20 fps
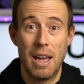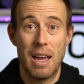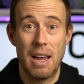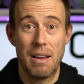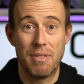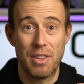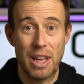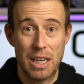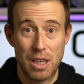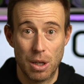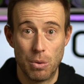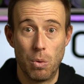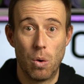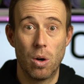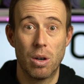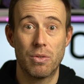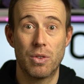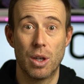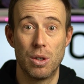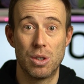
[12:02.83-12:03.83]
If they do all
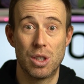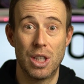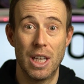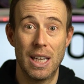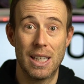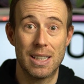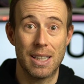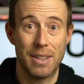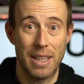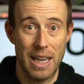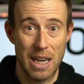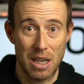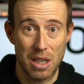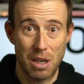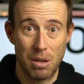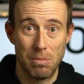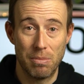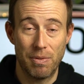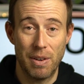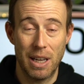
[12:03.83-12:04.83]
of those things and they are
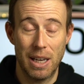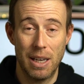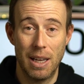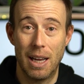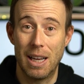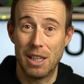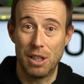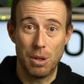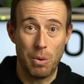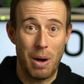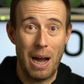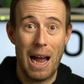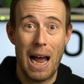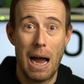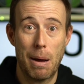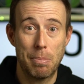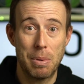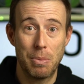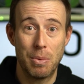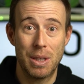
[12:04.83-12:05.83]
comfy and you are
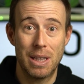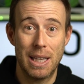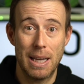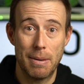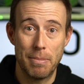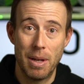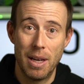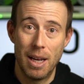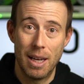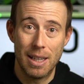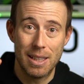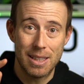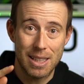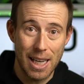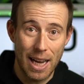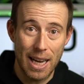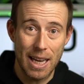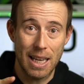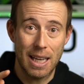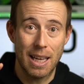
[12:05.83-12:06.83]
happy with them,
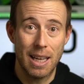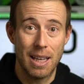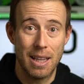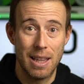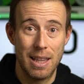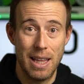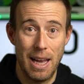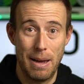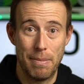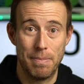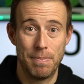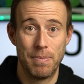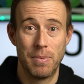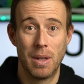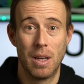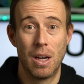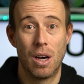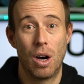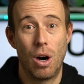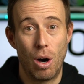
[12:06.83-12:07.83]
take them.
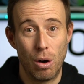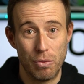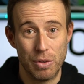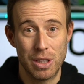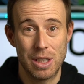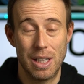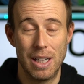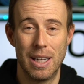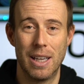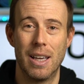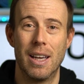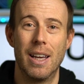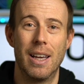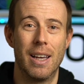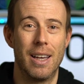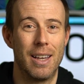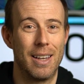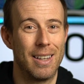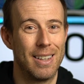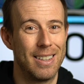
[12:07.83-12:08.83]
Obviously,
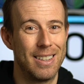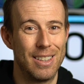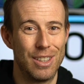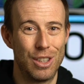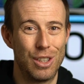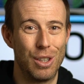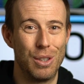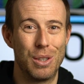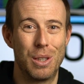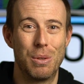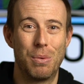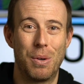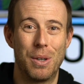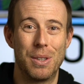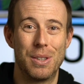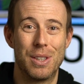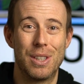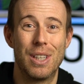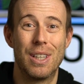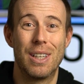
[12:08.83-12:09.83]
choose the
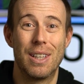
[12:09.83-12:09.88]
ones